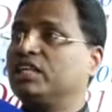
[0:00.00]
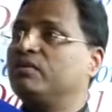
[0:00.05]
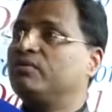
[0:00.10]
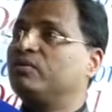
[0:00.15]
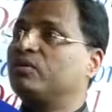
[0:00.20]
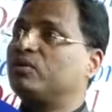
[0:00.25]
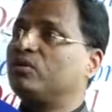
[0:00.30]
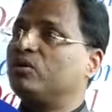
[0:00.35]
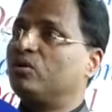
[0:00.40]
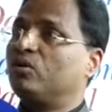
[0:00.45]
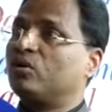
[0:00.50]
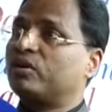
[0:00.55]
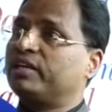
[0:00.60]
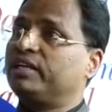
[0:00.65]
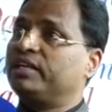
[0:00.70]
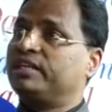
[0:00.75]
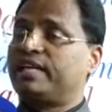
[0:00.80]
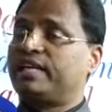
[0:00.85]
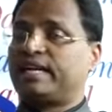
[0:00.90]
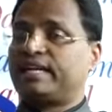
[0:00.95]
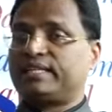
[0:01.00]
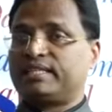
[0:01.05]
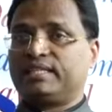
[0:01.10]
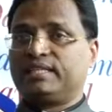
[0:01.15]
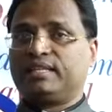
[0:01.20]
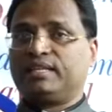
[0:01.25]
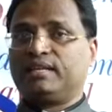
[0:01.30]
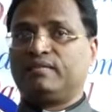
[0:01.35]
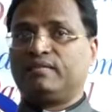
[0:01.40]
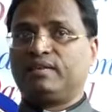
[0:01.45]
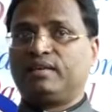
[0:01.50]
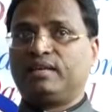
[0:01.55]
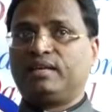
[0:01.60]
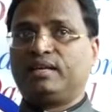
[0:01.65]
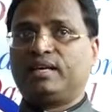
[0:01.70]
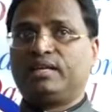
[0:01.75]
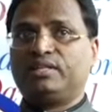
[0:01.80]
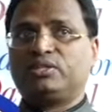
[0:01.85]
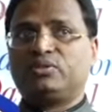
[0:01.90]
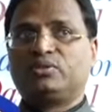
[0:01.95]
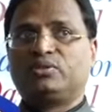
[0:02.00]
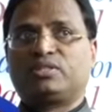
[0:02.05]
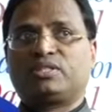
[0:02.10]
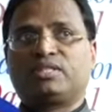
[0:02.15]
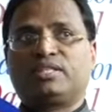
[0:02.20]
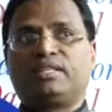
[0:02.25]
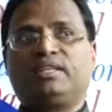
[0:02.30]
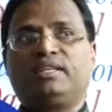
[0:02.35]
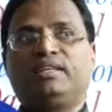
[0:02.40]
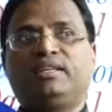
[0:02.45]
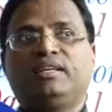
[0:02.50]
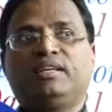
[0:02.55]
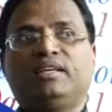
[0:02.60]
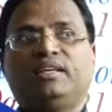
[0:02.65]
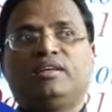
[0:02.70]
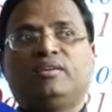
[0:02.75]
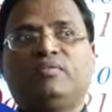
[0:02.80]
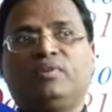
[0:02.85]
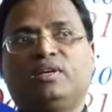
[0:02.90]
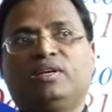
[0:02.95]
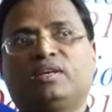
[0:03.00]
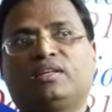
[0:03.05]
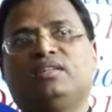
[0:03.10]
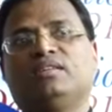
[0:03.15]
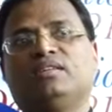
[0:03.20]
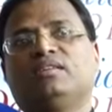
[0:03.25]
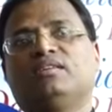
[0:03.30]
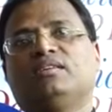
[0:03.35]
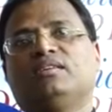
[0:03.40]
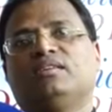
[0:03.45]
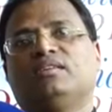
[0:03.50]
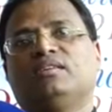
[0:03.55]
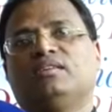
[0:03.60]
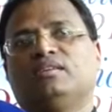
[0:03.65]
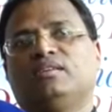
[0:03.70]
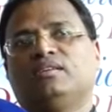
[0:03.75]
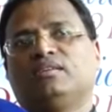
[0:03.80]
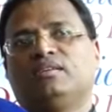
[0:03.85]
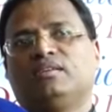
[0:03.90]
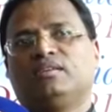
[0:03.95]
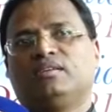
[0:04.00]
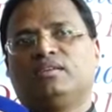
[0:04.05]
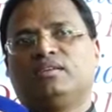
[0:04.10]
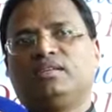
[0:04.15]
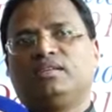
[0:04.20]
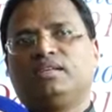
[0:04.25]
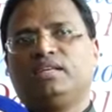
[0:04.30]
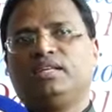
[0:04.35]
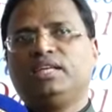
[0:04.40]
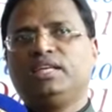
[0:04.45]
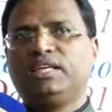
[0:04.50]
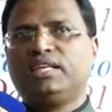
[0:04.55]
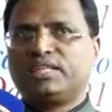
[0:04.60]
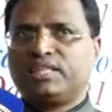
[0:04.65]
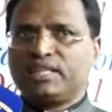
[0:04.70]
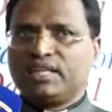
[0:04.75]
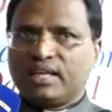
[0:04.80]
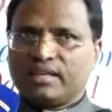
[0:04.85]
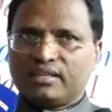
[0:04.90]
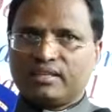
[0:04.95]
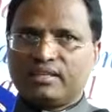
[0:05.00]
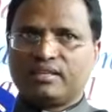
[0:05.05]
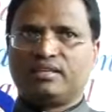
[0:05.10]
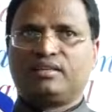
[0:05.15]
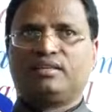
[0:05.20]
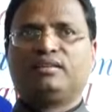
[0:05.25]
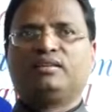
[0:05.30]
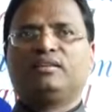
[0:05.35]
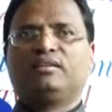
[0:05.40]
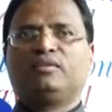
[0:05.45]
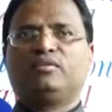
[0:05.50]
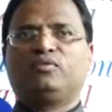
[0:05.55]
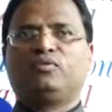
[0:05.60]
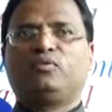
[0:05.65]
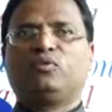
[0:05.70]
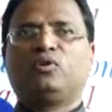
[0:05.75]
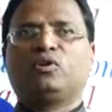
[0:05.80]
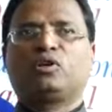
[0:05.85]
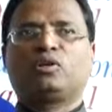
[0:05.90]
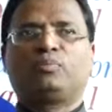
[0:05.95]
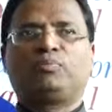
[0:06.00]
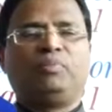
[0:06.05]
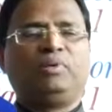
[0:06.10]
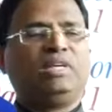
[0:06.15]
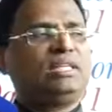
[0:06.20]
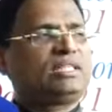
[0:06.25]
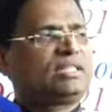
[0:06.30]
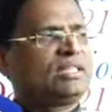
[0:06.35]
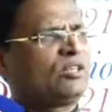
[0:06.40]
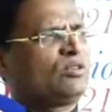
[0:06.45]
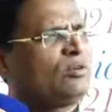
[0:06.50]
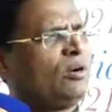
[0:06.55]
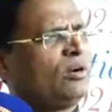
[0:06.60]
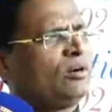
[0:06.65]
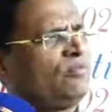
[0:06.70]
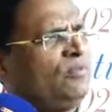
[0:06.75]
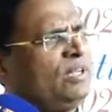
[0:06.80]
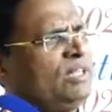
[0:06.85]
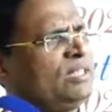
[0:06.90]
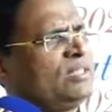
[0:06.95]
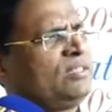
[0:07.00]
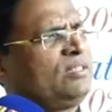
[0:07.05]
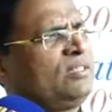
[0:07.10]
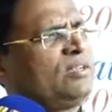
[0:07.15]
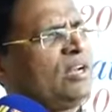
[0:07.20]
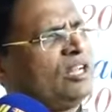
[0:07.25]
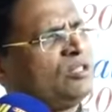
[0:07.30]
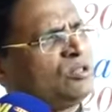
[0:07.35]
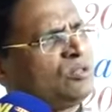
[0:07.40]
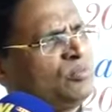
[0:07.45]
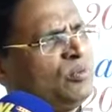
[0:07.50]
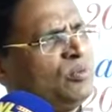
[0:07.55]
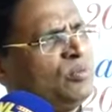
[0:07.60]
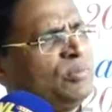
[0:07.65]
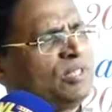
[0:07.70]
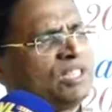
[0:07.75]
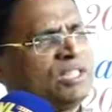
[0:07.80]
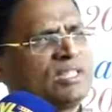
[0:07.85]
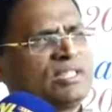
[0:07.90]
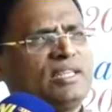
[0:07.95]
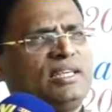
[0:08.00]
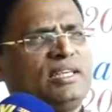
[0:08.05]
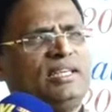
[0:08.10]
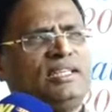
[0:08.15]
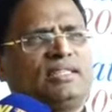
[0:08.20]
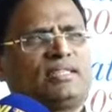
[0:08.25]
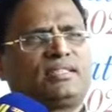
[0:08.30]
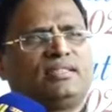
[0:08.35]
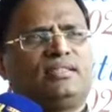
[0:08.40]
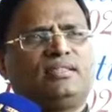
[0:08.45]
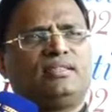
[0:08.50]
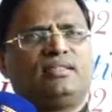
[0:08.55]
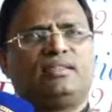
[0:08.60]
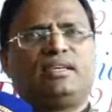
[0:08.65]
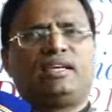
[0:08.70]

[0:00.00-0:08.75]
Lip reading: level or international level, I should say, we are the initiator for peace and conflict transformation studies in